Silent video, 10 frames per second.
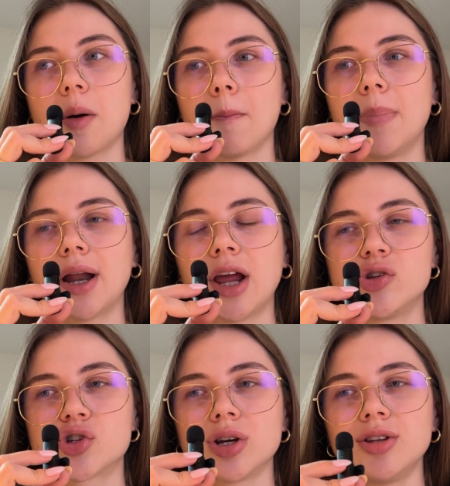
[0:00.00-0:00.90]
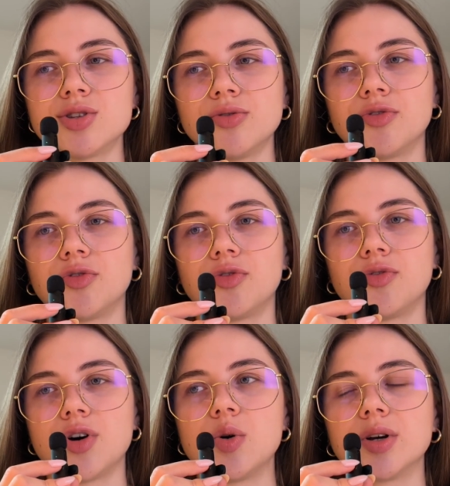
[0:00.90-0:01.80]
But I try to
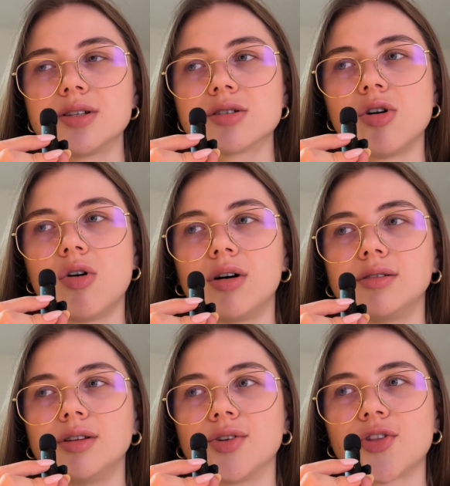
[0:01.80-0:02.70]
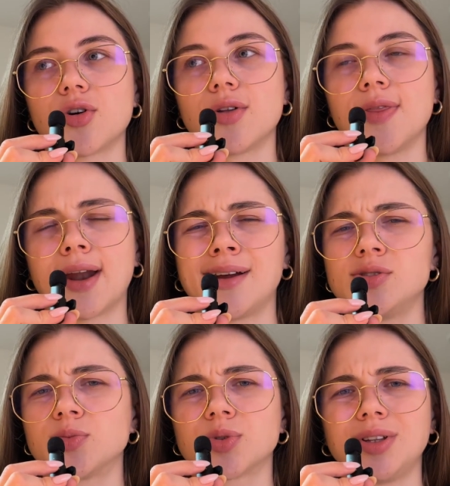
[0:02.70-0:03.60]
focus on the thought that I
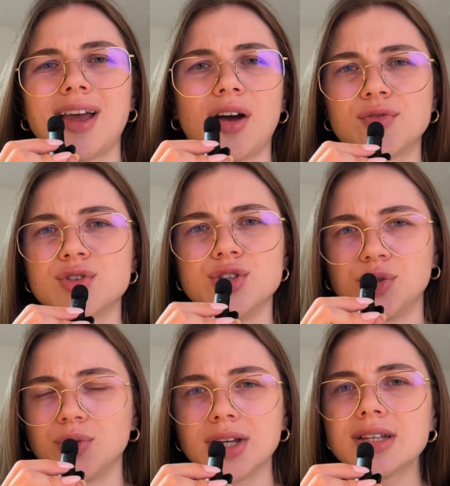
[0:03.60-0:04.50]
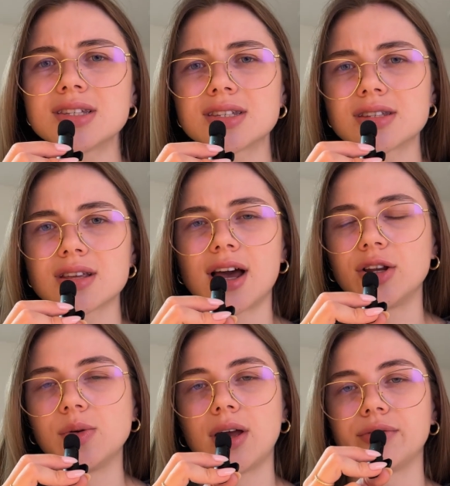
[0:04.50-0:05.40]
don't really have to do this. I
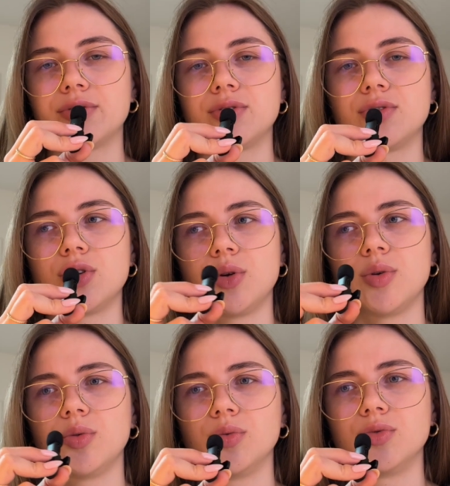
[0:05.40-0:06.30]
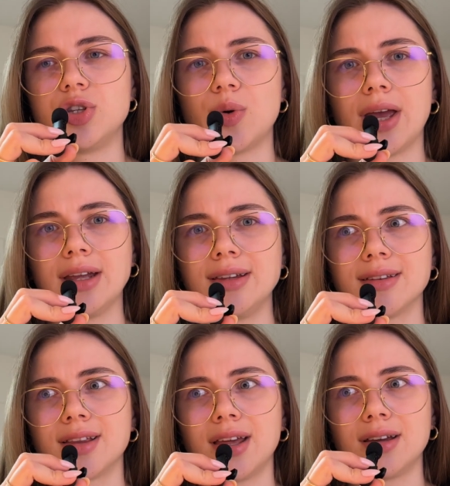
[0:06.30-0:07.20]
don't have to do
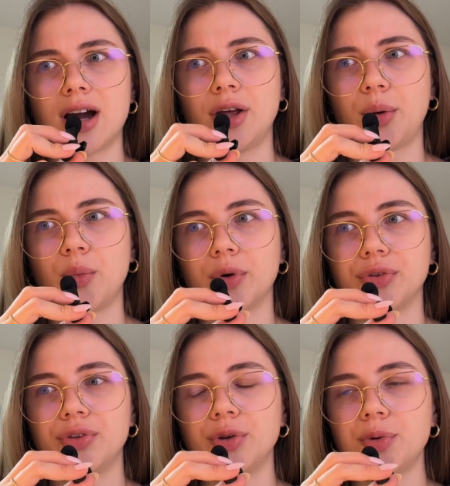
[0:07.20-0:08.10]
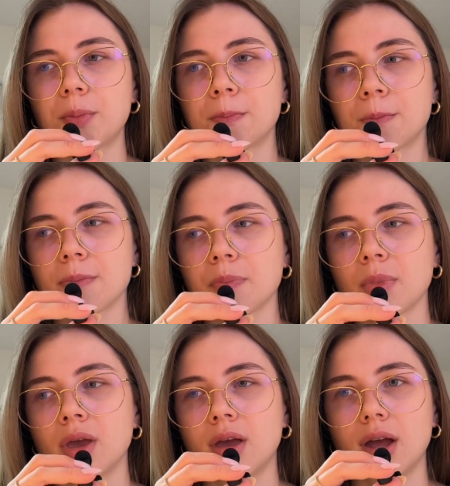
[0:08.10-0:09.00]
anything I don't want to.
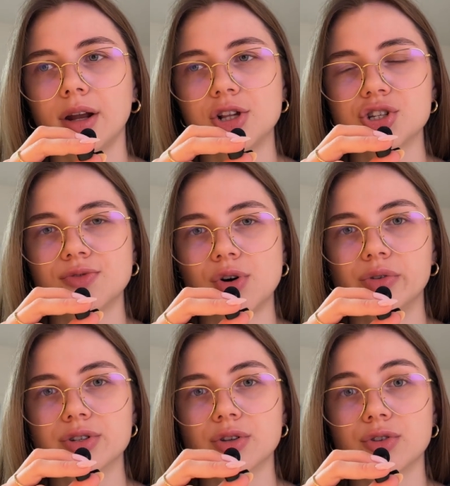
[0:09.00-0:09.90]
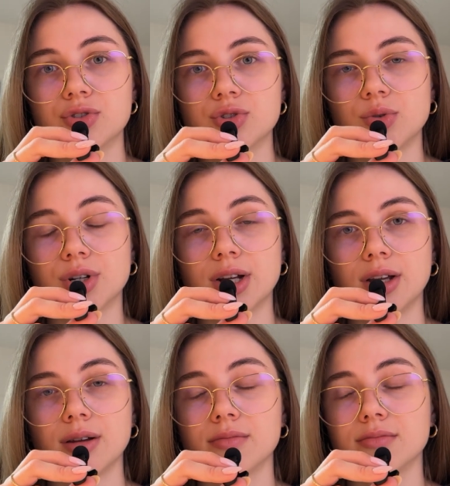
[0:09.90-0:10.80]
And I just focused on the
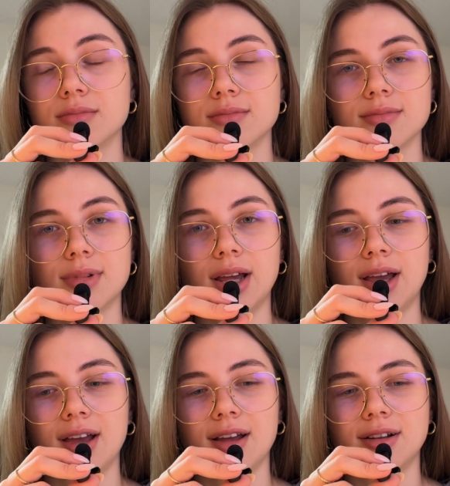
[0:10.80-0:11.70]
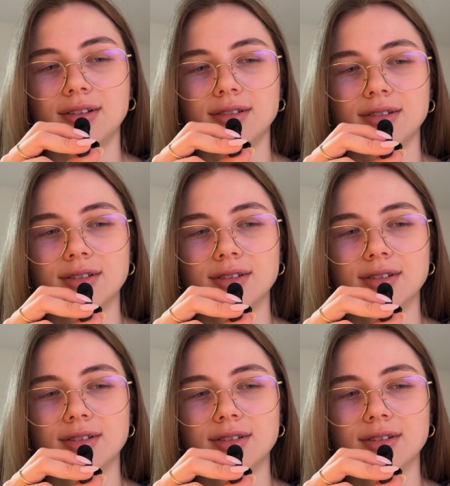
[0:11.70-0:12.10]
story. And